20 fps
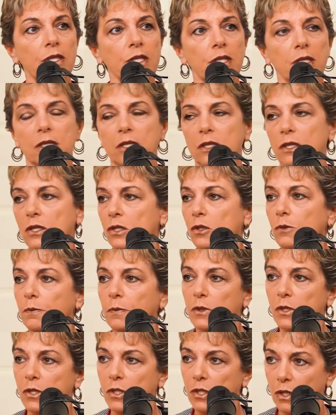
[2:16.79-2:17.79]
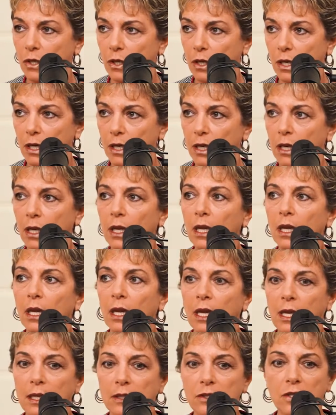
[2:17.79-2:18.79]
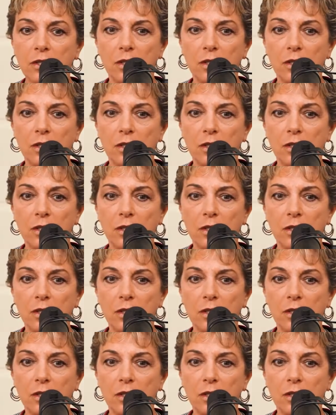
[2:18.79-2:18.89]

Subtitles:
She's a superstar. And